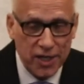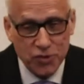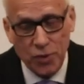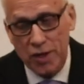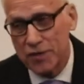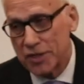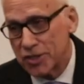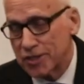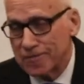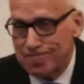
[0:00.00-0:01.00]
one of
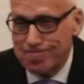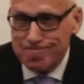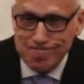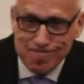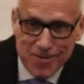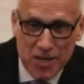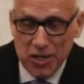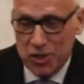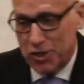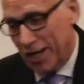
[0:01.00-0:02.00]
us.
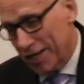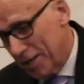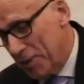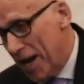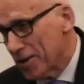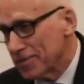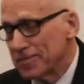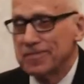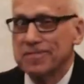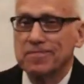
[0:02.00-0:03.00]
You got to come out.
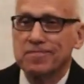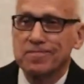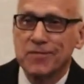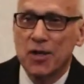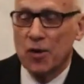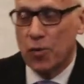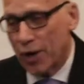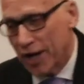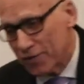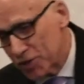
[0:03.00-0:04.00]

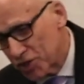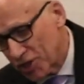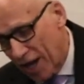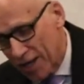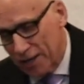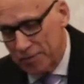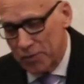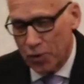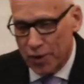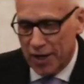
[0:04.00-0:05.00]
Wherever
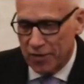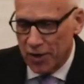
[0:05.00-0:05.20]
the